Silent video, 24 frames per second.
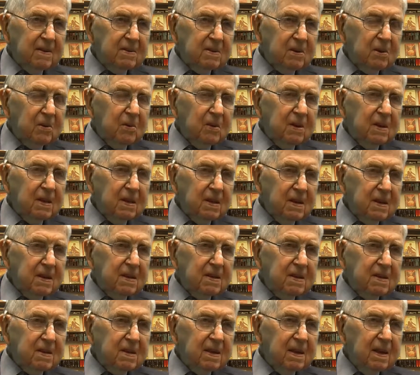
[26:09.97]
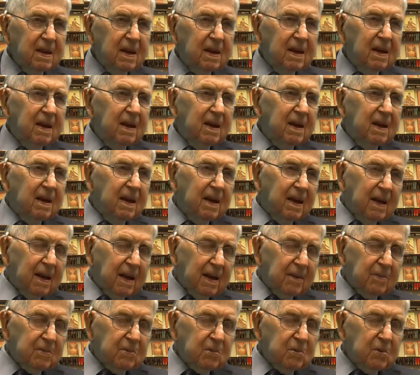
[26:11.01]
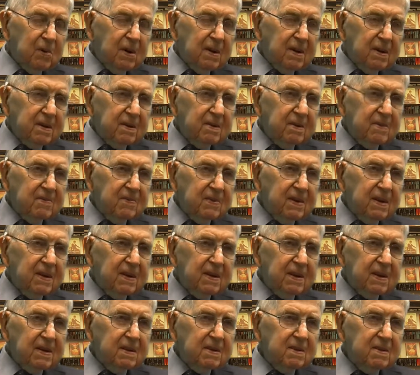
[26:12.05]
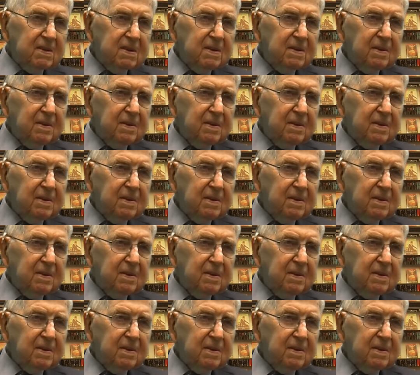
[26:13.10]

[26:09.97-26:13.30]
So at least critical vehicles,